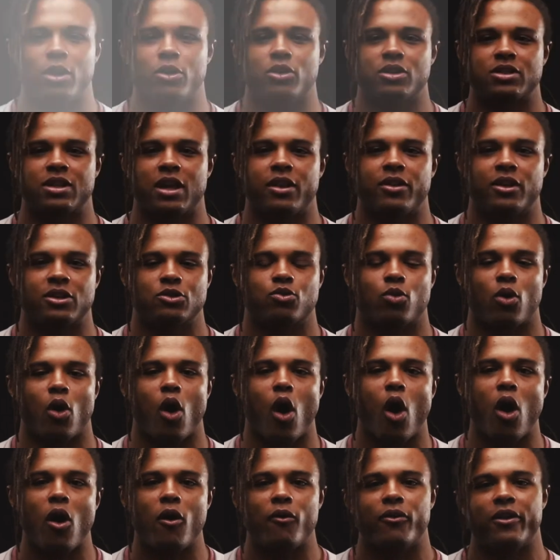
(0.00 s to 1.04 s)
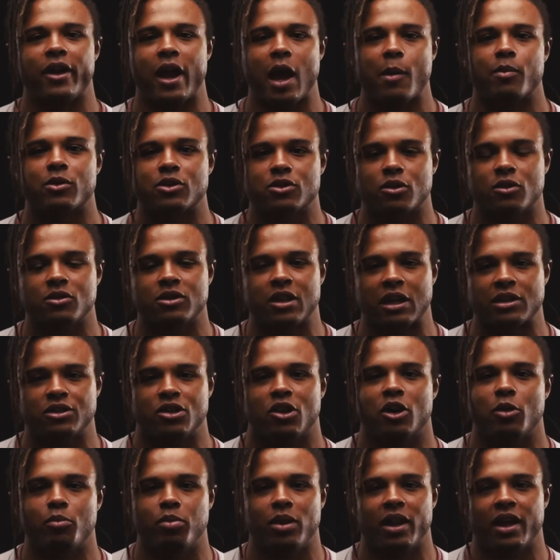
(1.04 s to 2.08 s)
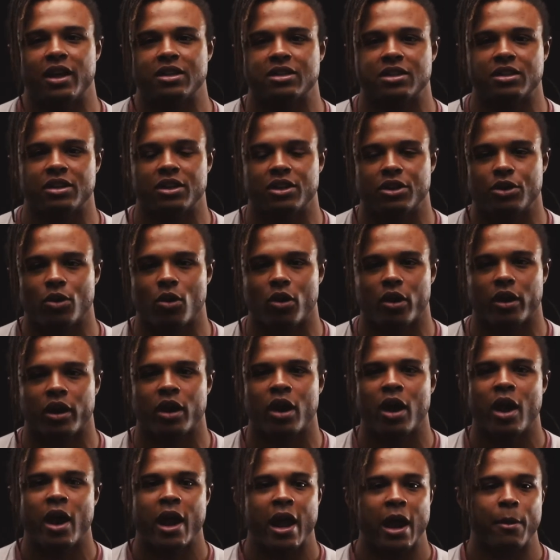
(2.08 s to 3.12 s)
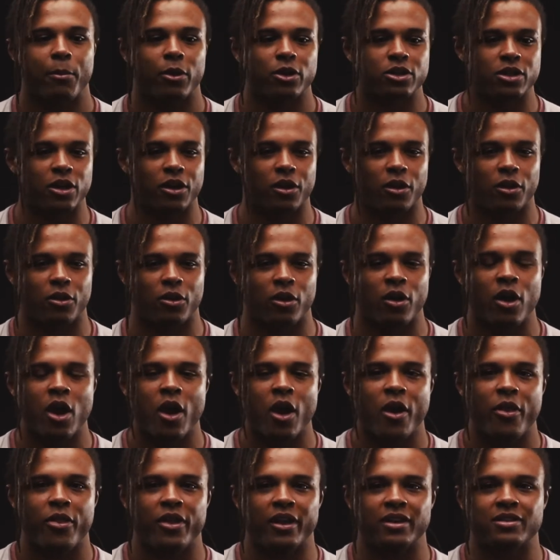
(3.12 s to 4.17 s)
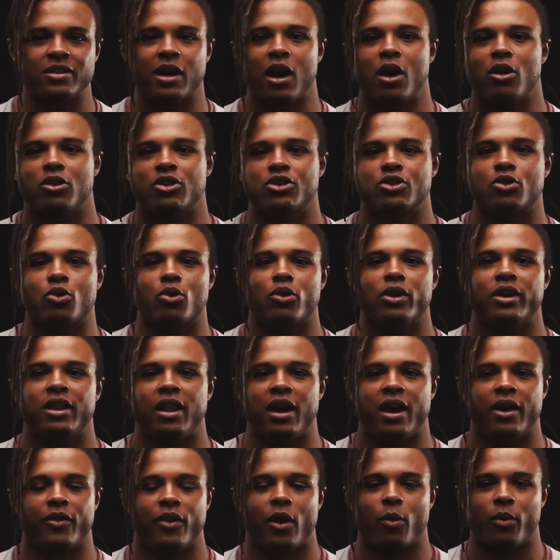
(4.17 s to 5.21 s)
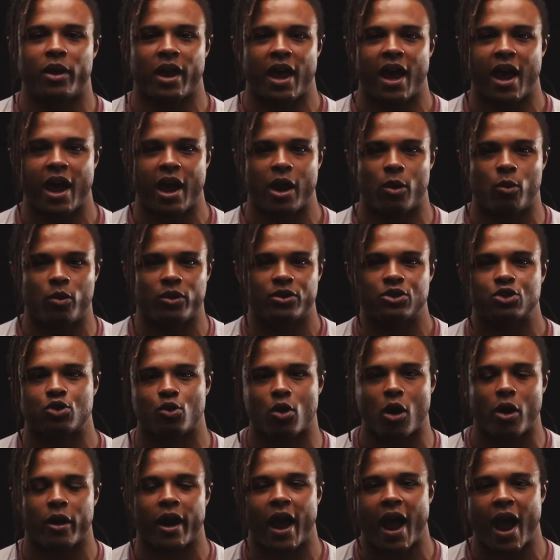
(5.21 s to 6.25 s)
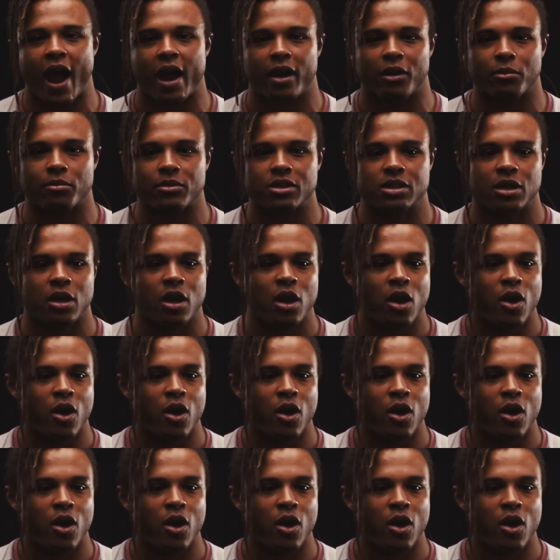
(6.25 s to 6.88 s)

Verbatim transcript: me understand this were all the episodes that took place in New York. In particular, the entire storyline that we had with Gerard Adams.